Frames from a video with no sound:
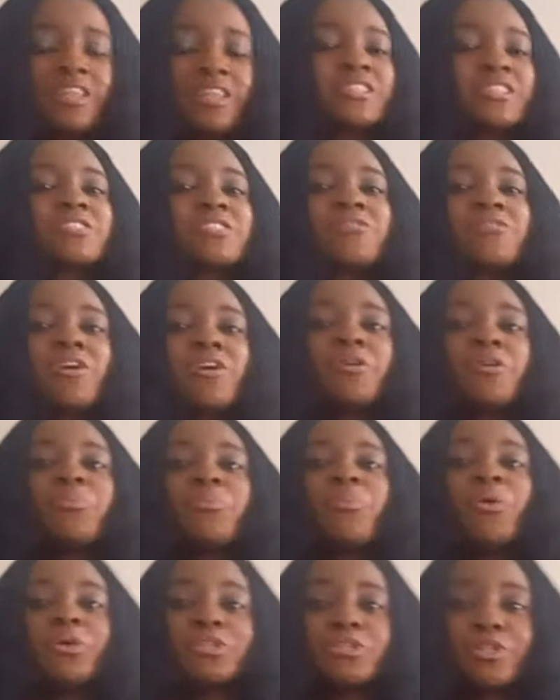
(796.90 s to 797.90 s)
This is very
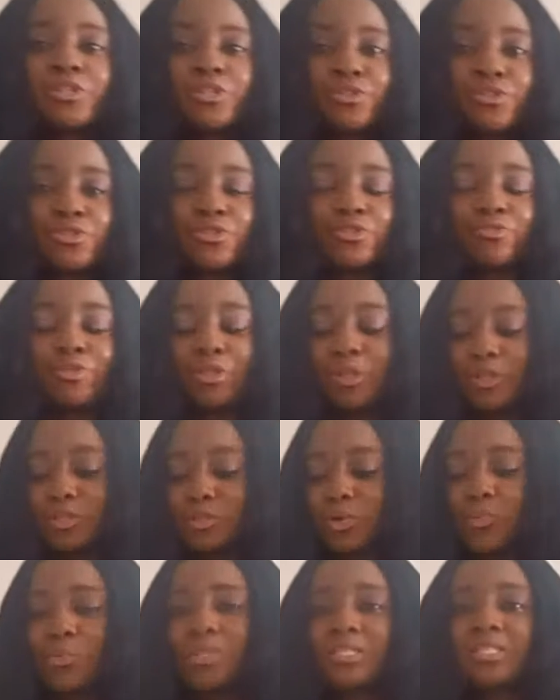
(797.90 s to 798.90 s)
important too,
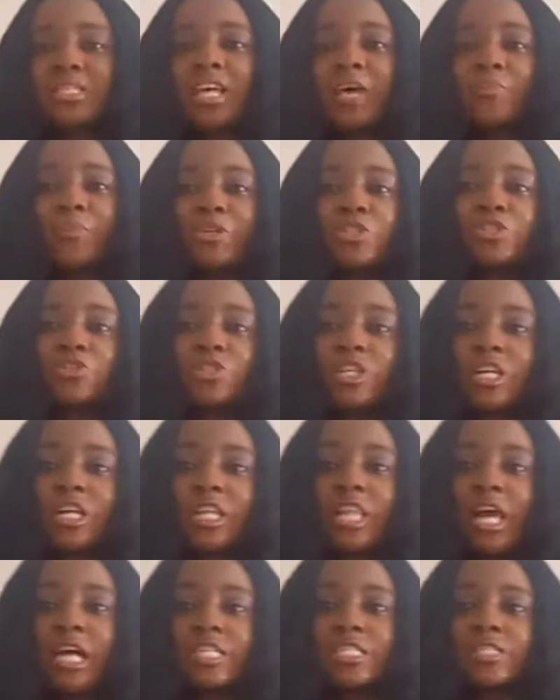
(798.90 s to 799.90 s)
because when we step into the
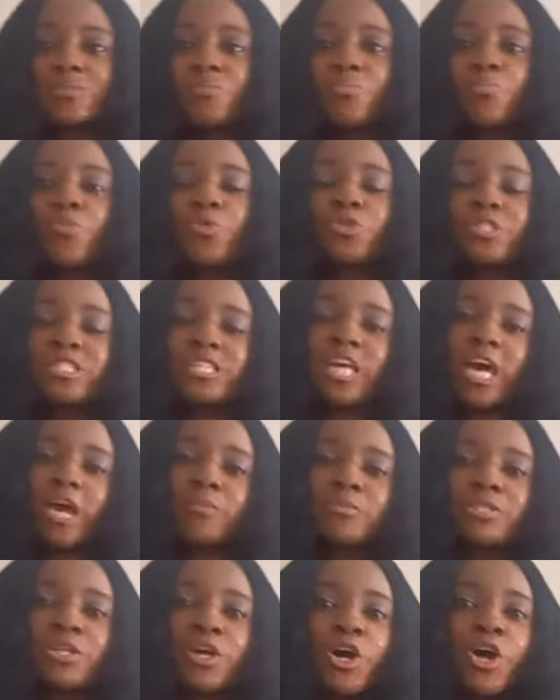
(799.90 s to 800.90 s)
class, most
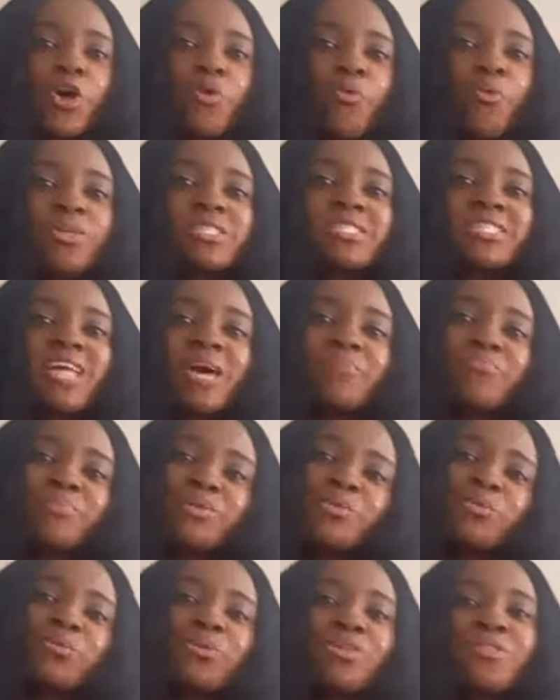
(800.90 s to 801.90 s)
times we step
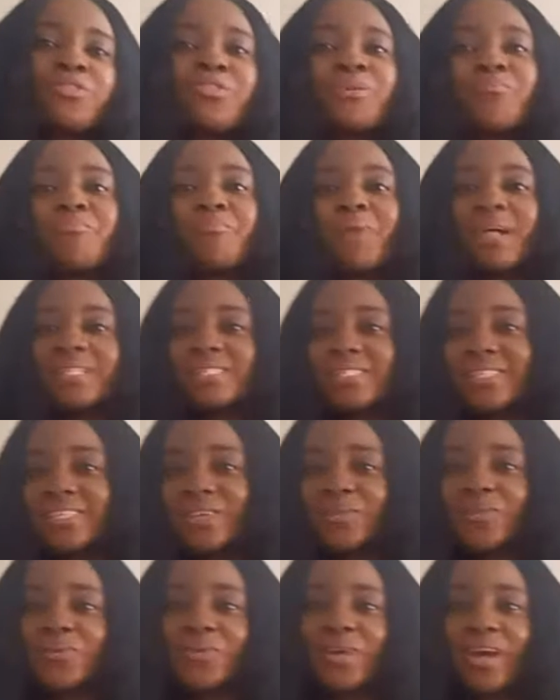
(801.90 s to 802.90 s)
in with the
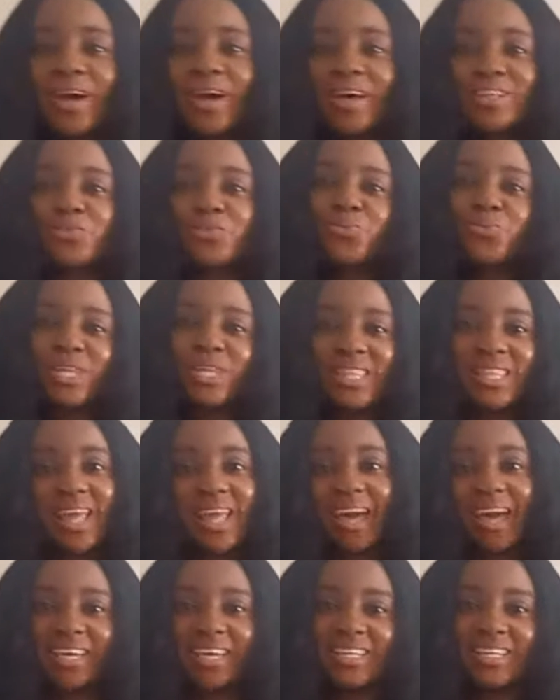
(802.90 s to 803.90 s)
materials we
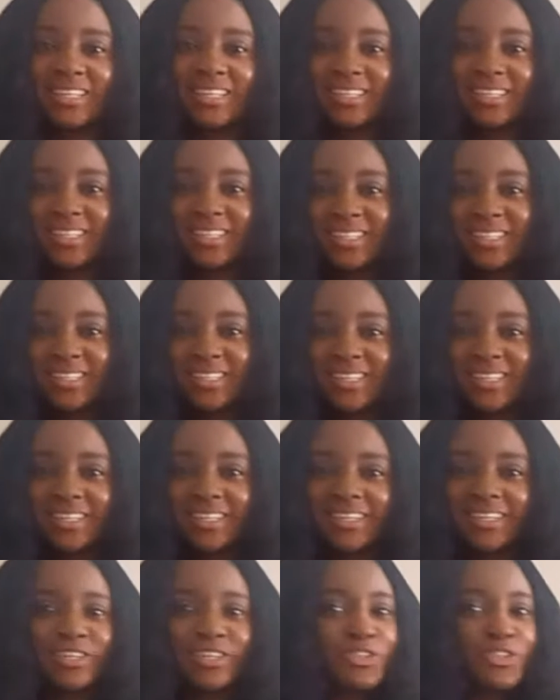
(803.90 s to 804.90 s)
like.
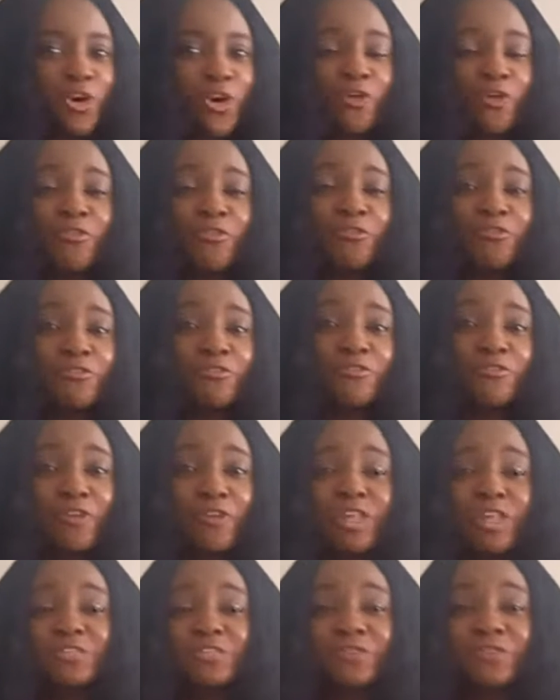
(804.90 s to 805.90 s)
No,
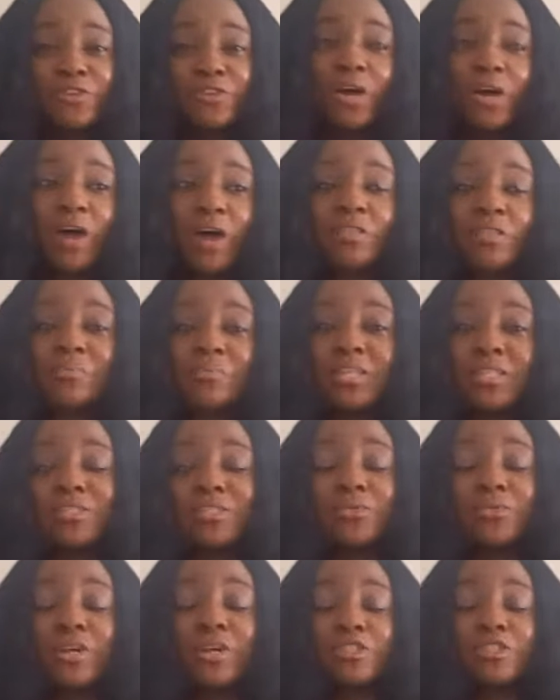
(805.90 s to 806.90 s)
first figure out the
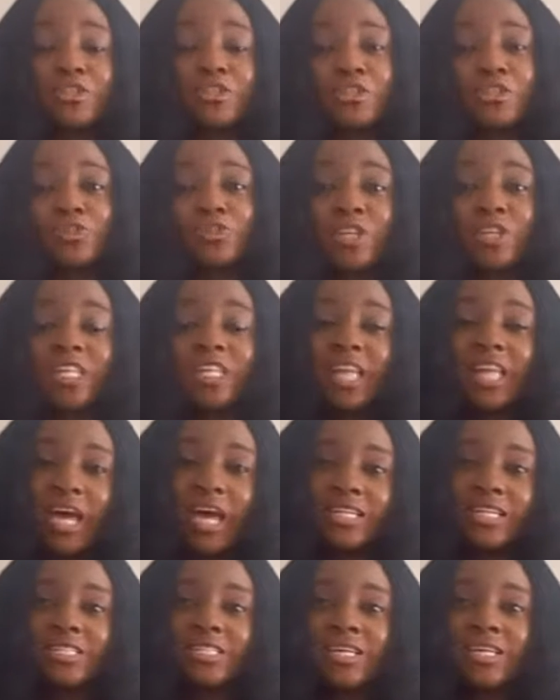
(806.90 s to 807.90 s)
materials your student
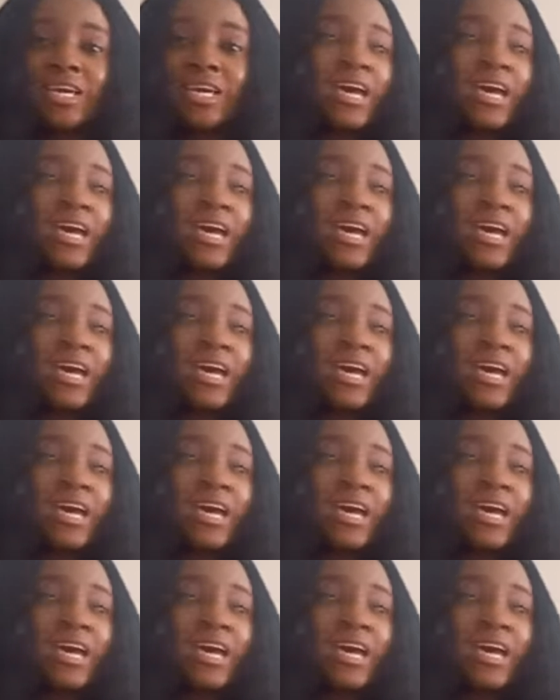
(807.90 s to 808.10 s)
likes.